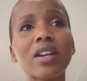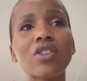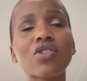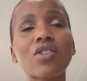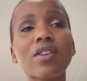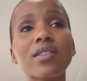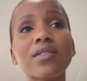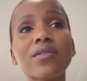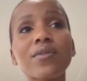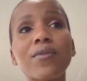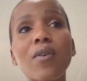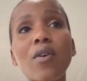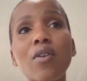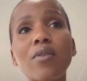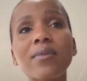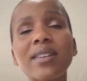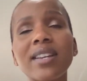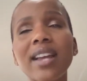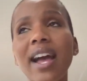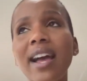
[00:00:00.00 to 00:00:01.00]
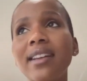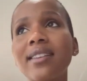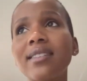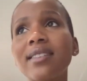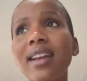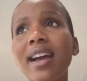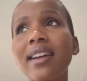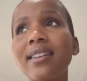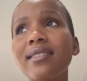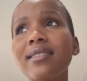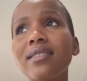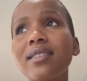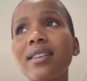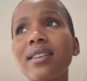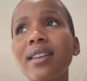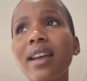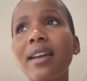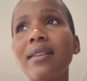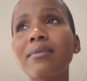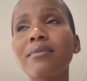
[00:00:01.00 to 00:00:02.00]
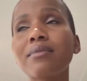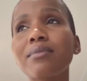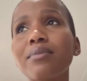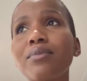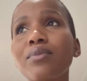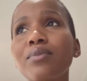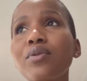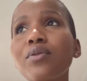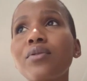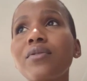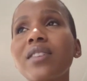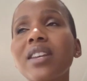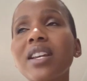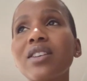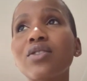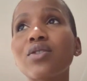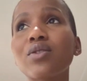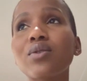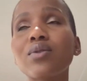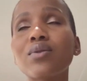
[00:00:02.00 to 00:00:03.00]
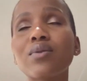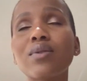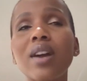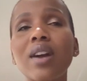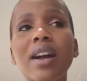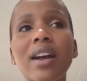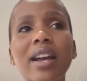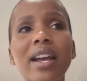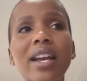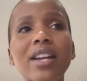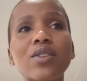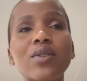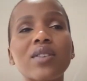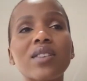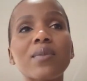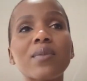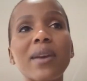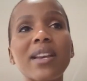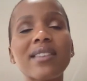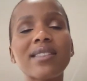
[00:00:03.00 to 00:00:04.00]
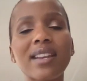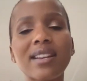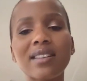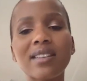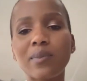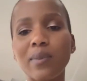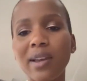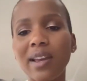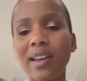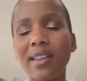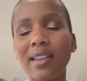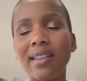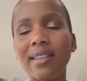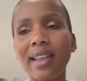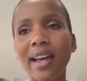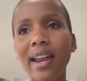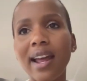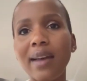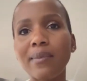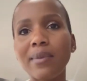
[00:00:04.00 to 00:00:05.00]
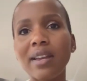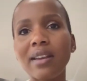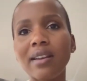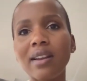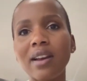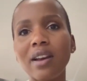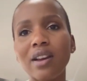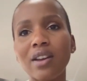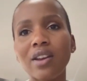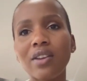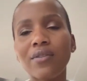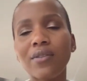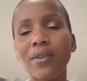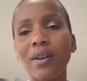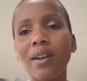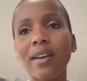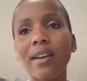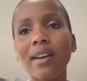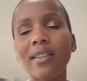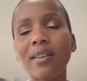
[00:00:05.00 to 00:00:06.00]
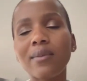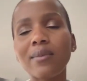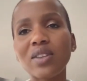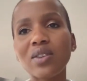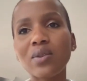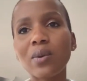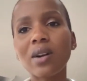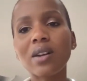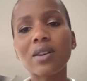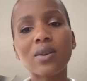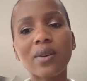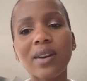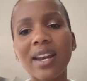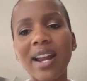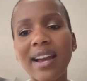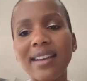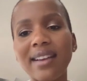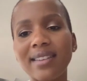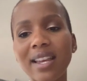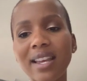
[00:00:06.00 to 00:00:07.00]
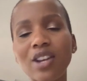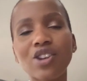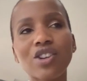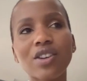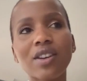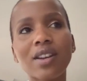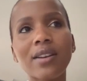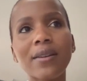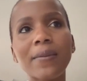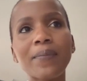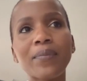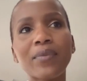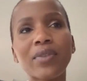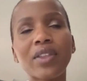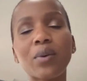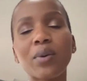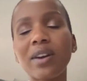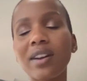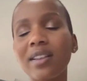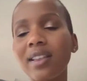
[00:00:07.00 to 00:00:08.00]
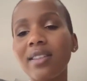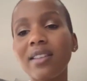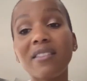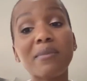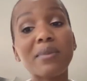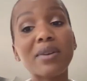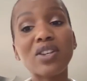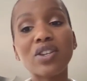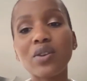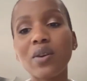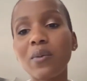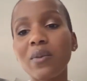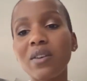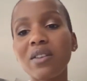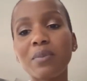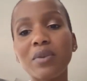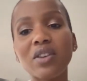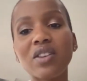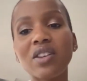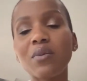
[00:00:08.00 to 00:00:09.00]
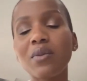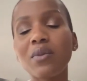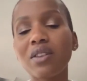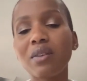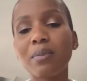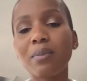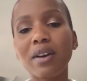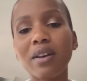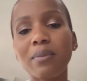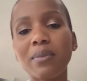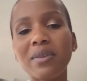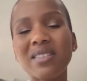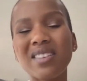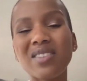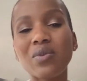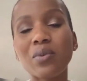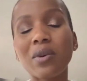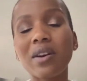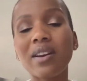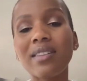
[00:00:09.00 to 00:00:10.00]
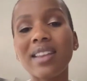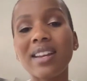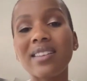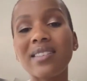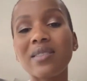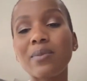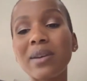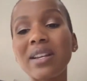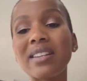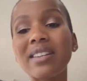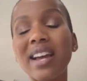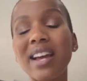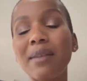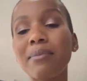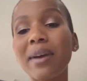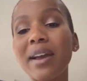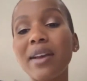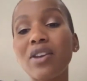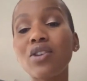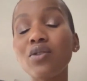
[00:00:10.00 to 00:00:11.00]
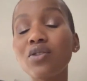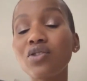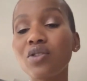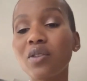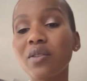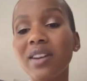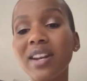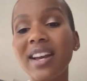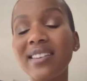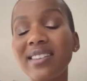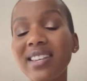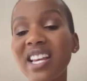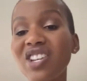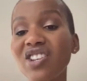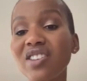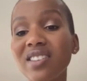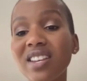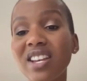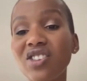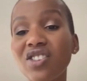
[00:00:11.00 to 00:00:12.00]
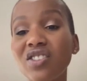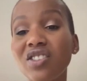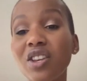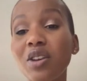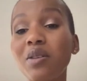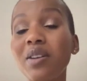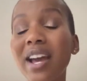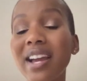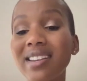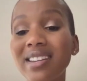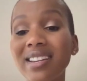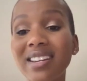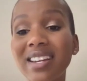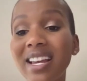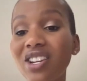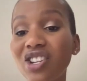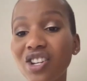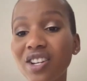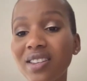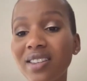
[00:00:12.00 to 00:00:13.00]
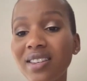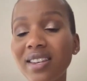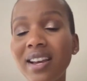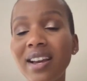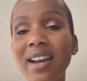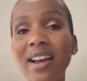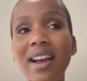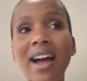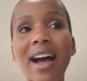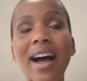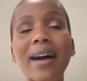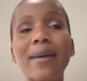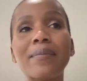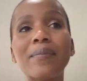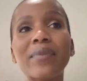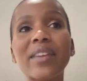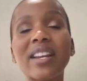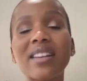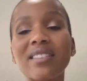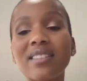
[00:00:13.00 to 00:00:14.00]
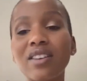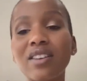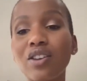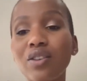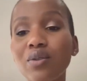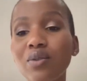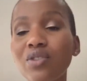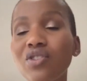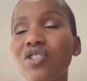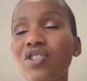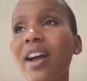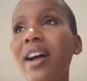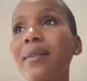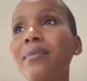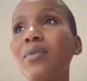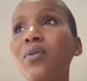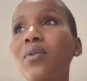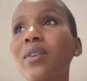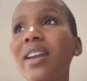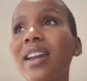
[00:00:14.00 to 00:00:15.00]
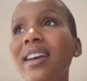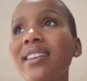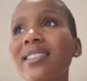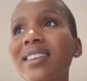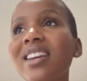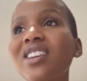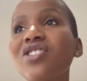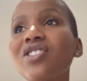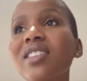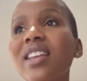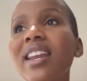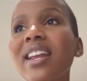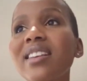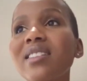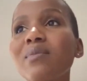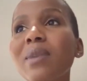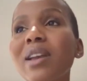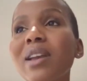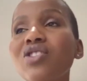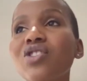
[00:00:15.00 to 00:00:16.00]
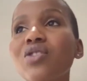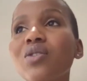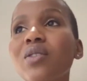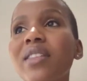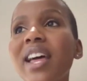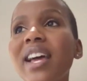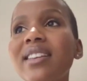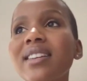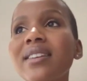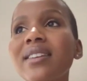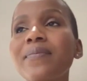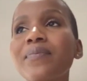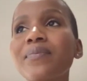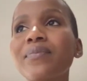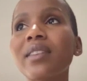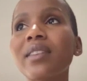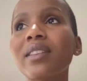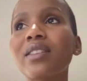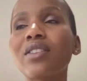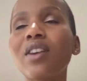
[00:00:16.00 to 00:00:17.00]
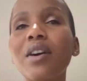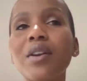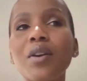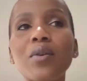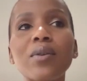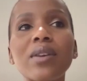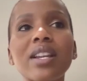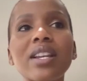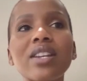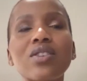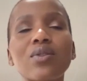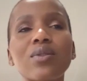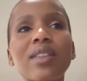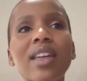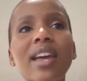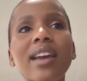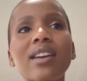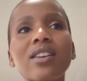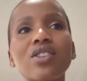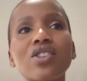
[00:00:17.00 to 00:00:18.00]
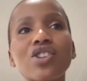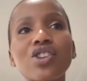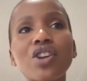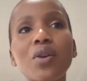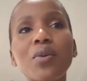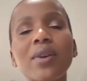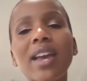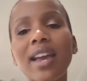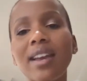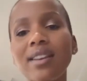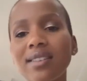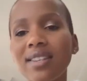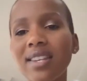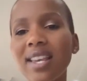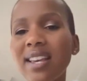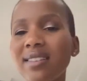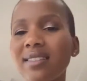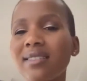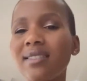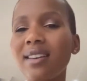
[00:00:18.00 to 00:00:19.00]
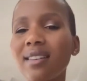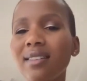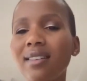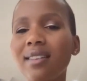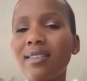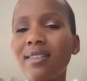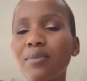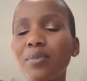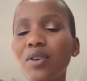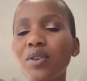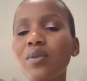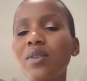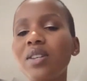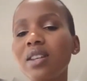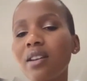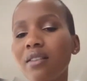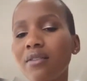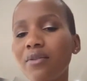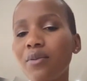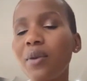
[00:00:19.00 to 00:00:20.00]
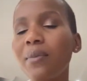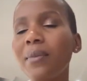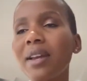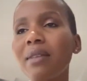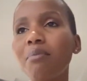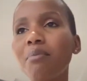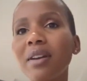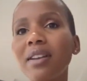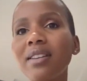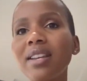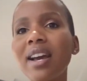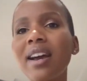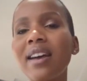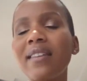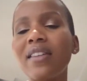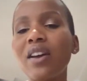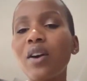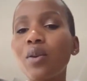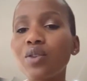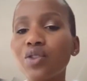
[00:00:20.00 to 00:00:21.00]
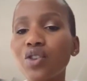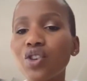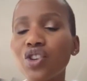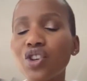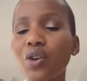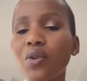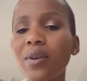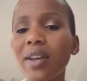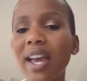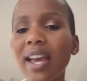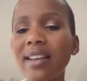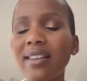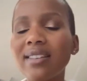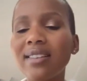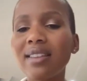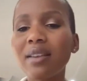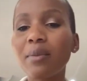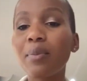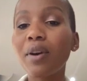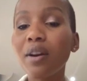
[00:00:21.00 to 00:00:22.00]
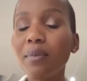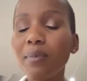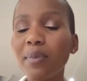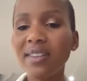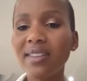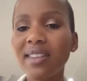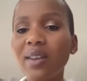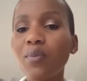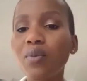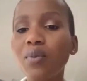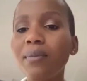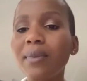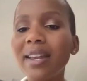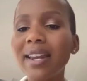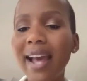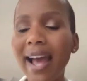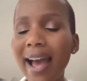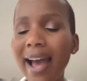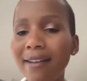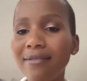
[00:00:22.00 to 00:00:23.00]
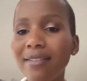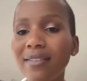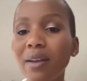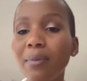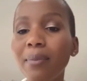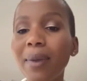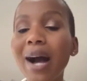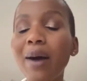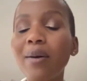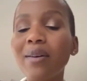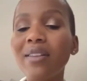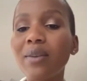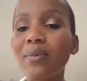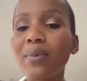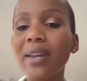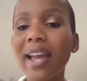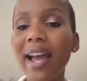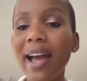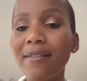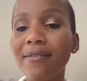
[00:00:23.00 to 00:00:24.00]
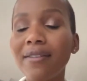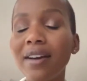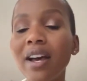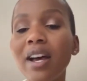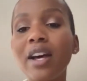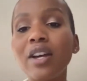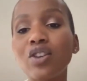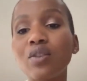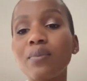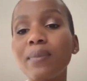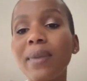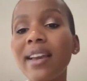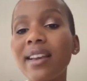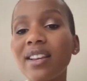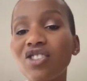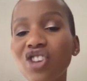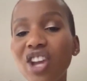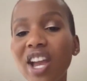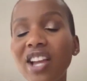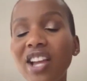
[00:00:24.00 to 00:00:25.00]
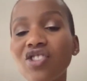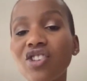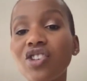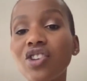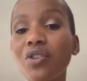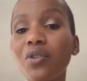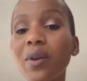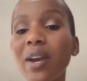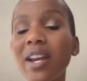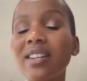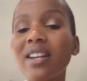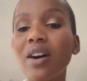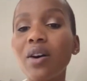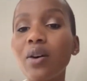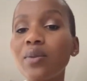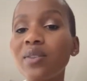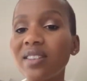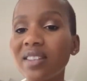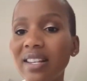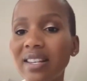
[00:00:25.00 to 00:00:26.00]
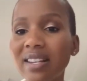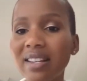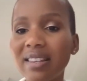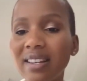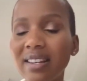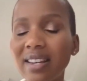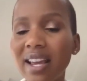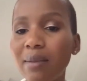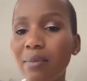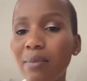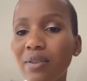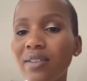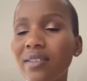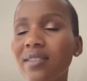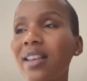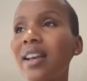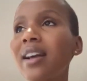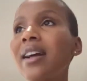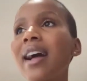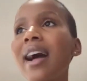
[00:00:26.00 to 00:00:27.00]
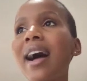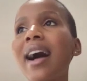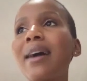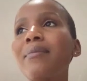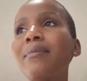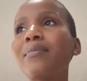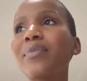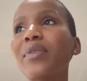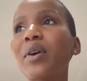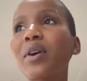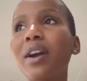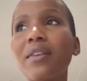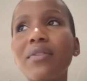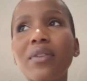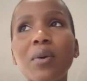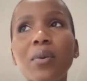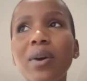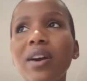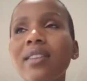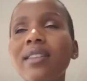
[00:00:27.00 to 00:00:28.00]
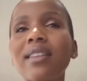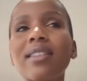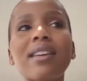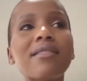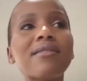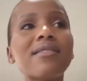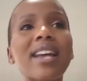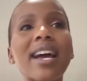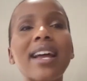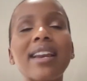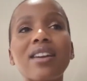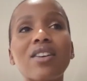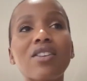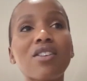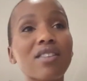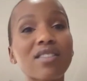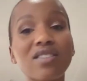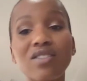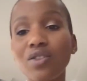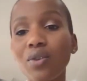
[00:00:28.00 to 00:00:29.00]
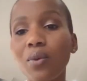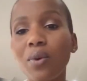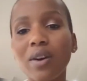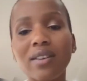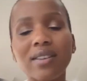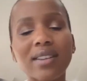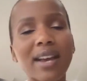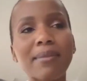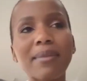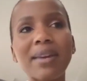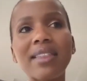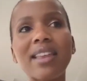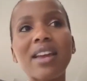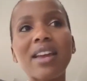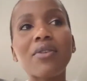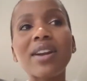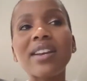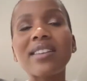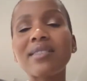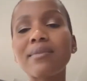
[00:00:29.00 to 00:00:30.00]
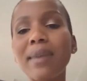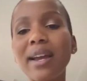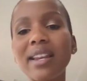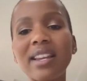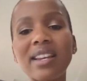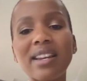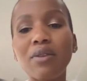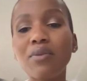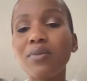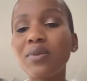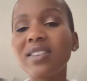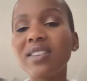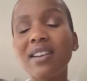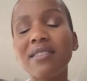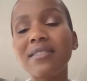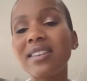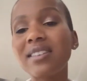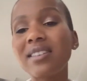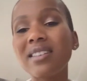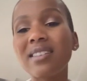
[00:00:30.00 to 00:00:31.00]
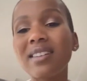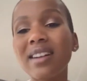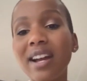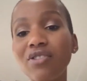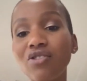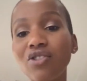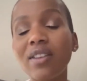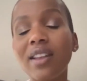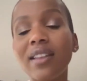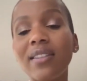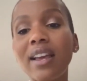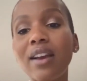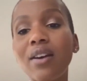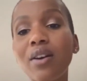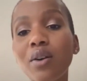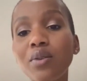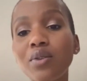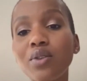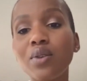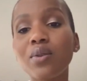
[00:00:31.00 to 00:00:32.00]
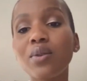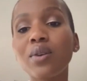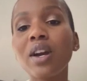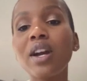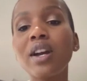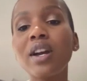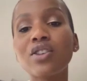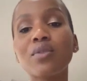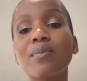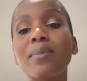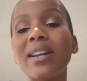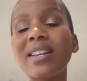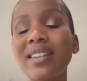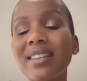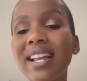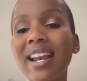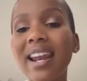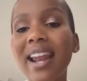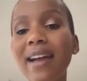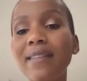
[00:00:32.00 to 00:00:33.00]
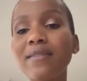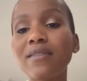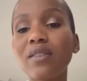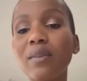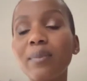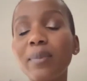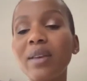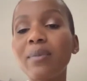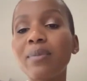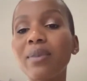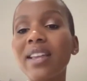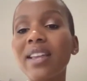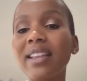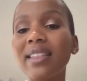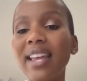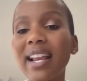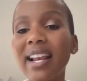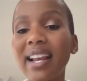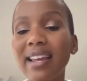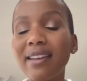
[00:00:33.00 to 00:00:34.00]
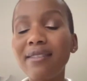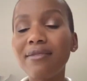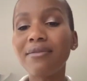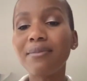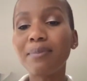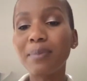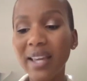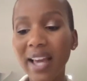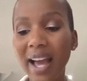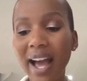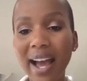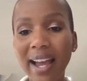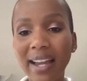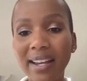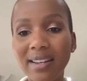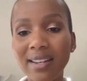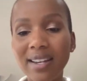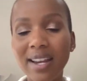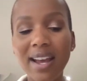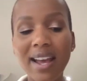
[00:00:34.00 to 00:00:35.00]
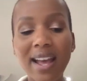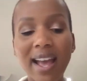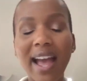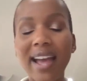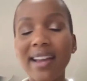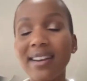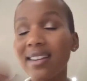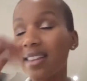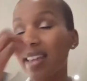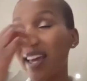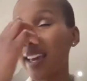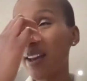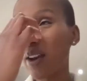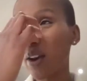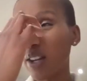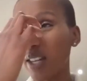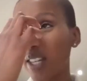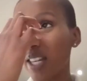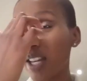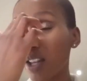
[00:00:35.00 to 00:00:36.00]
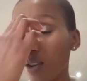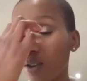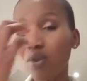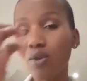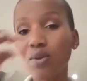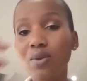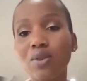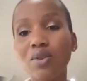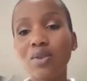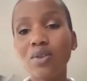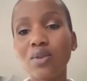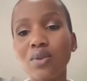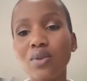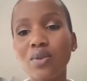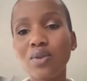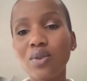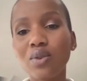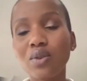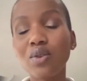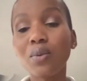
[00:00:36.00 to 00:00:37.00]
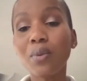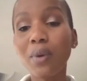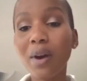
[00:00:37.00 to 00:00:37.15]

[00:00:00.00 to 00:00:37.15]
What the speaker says: transformed and moved into a space that is bigger than that. I mean, if you look at the Miss World organization, the work that they've been doing with Beauty with a Purpose is work that is being done by huge organizations such as the United Nations. It is a huge organization that has made sure that not only do they showcase, yes, the beauty of women, but they also showcase the purpose that women have and the power that we have to make a change and to create our own seats at the tables. The work that they've done across the world, I mean, they raise money in almost every single country that they go to better the lives of the people that they leave behind. And they continue to